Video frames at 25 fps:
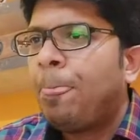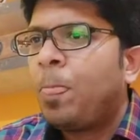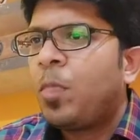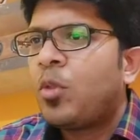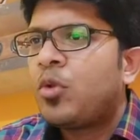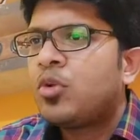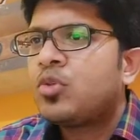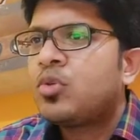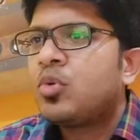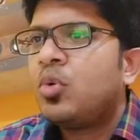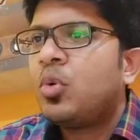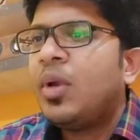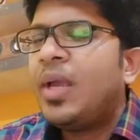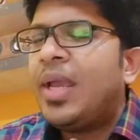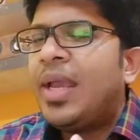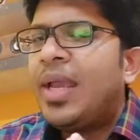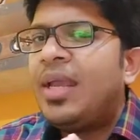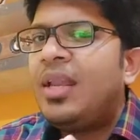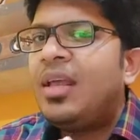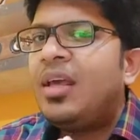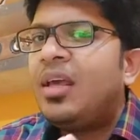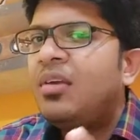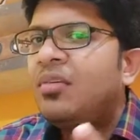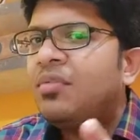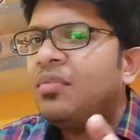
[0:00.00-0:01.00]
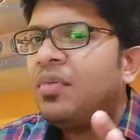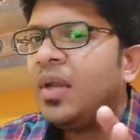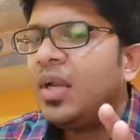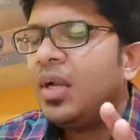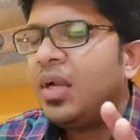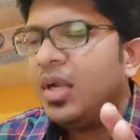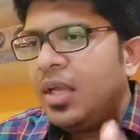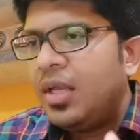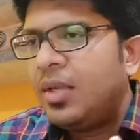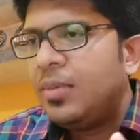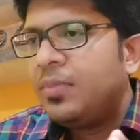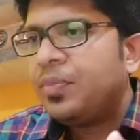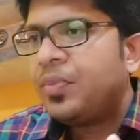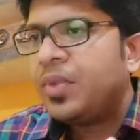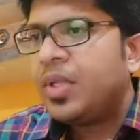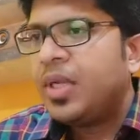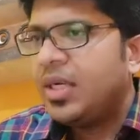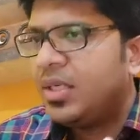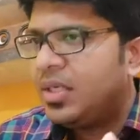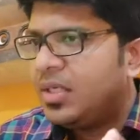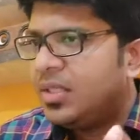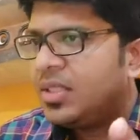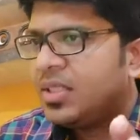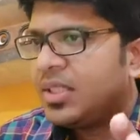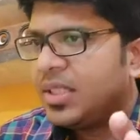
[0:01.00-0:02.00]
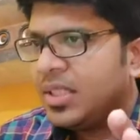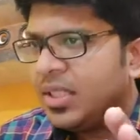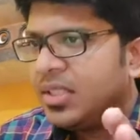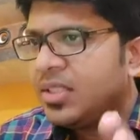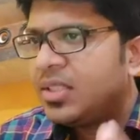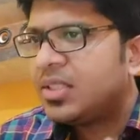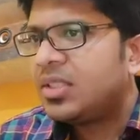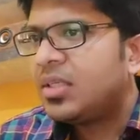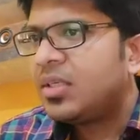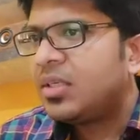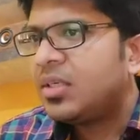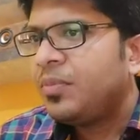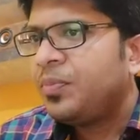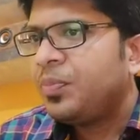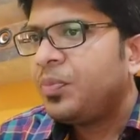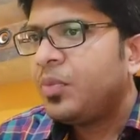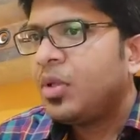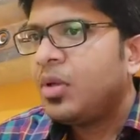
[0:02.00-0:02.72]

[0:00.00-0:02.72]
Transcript: So NAFLD, it is sinister,